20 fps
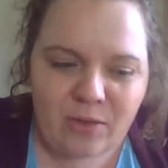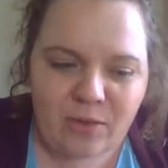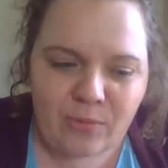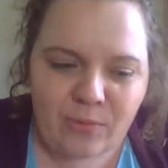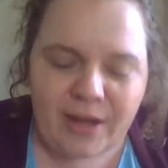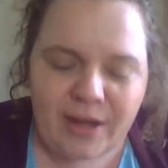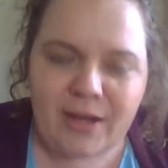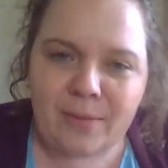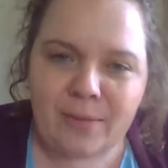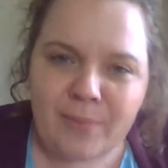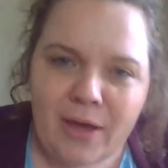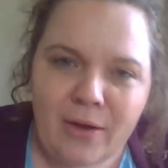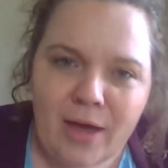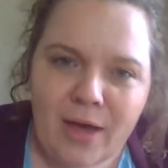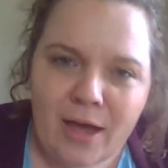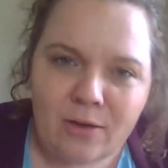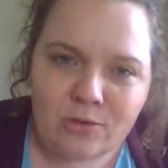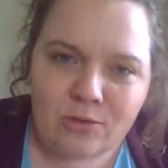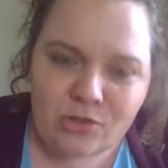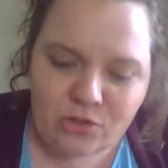right, about
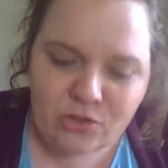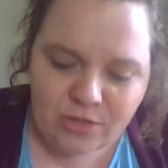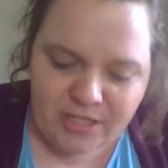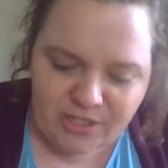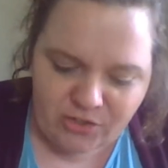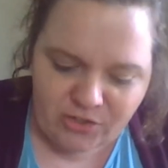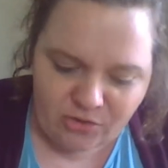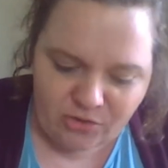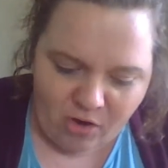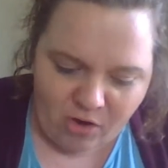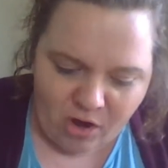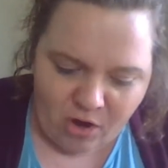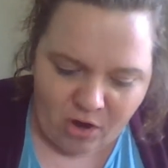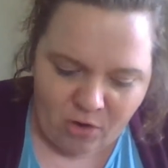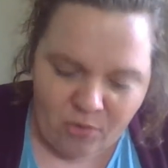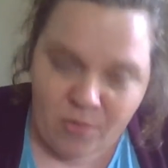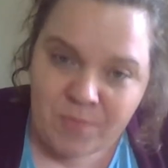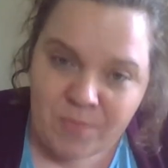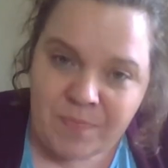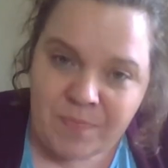how trees grow.